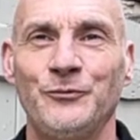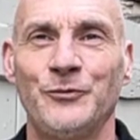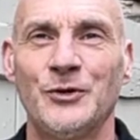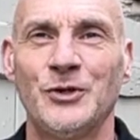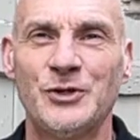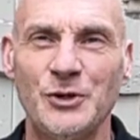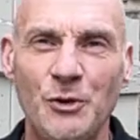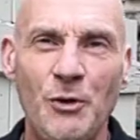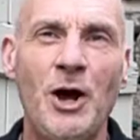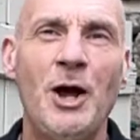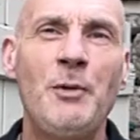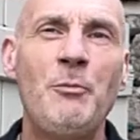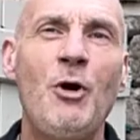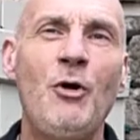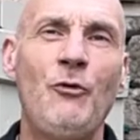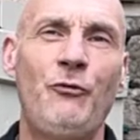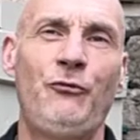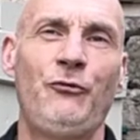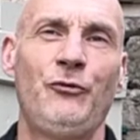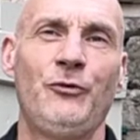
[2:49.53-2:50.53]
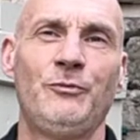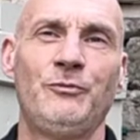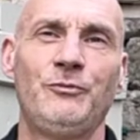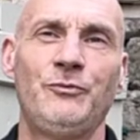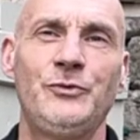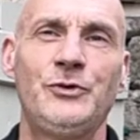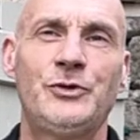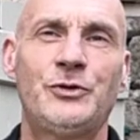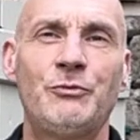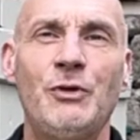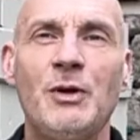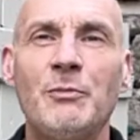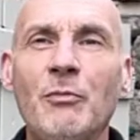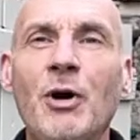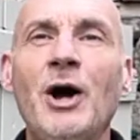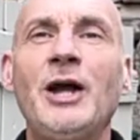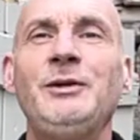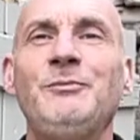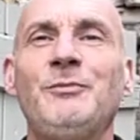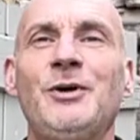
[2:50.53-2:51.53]
So I'm off to
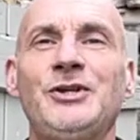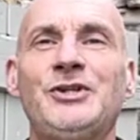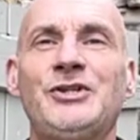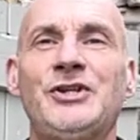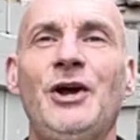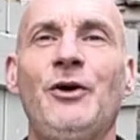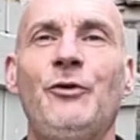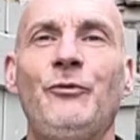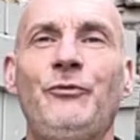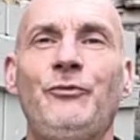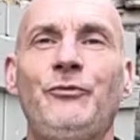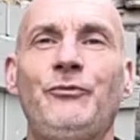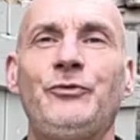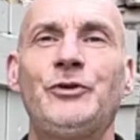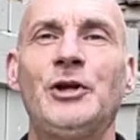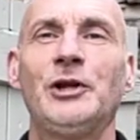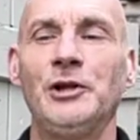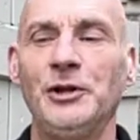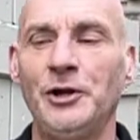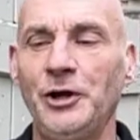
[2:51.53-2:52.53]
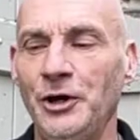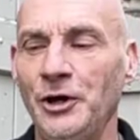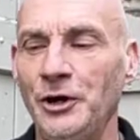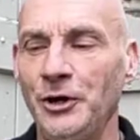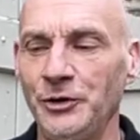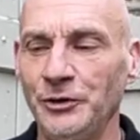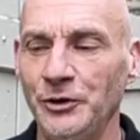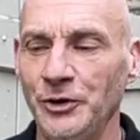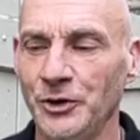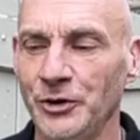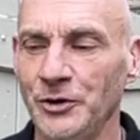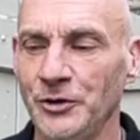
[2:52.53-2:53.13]
remind myself to learn